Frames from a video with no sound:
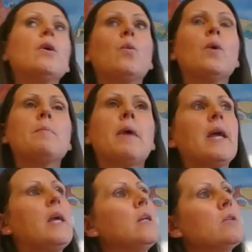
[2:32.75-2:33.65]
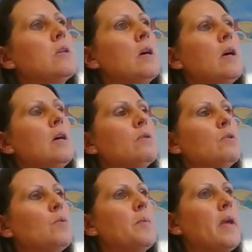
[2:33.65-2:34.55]
We made, what did
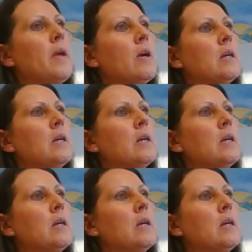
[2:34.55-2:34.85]
we make?